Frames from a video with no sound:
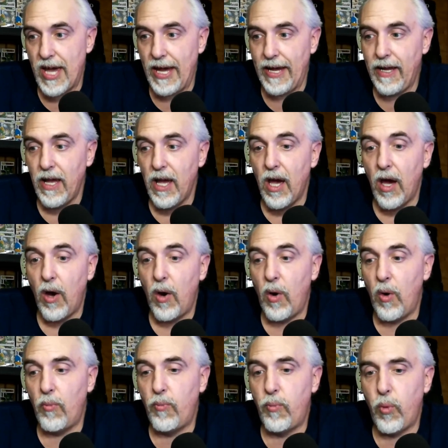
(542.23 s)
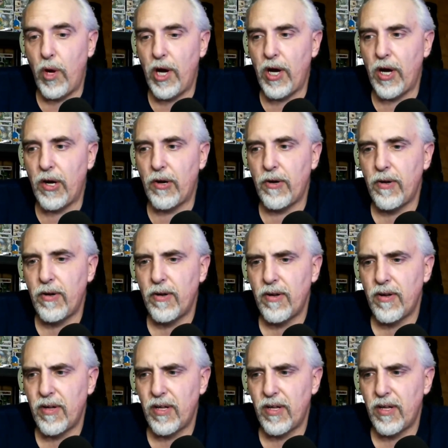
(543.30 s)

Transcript: UK of where